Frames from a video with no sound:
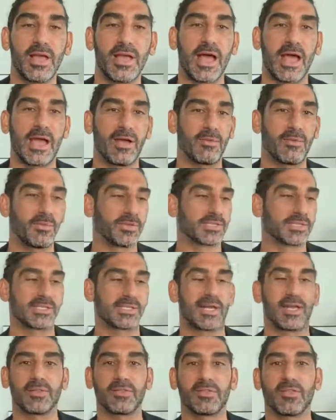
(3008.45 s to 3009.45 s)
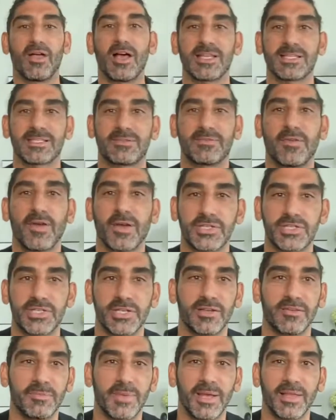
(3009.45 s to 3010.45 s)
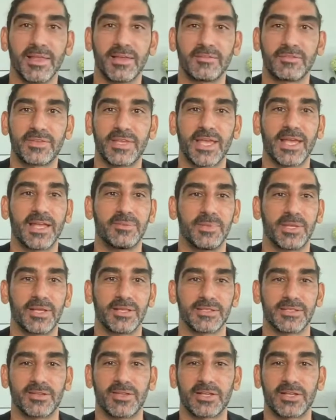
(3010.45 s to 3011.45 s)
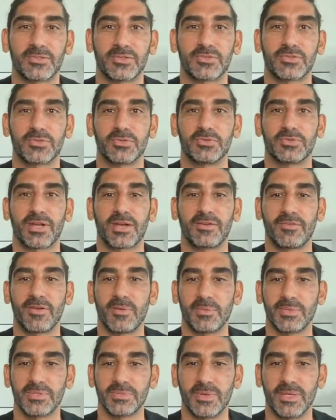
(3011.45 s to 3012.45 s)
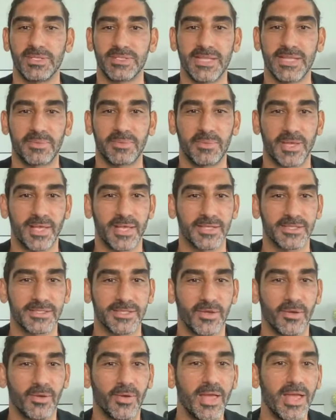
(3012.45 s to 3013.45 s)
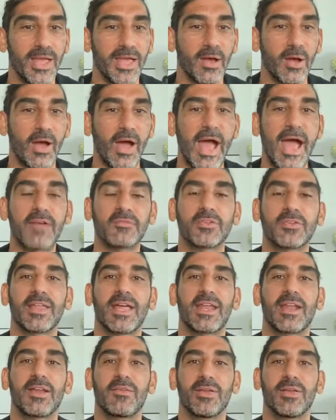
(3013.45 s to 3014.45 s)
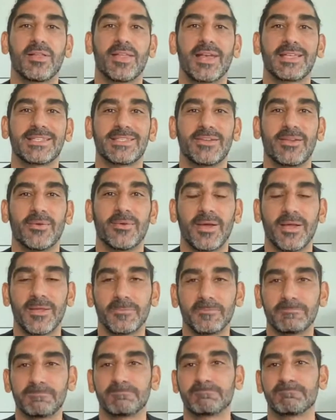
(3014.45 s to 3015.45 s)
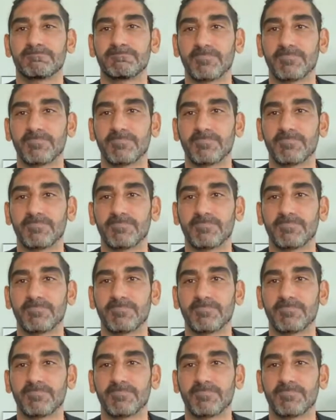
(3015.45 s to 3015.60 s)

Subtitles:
I almost lost function of my left hand because the electric screwdriver almost went inside my hand. So after that, I realized, you know what?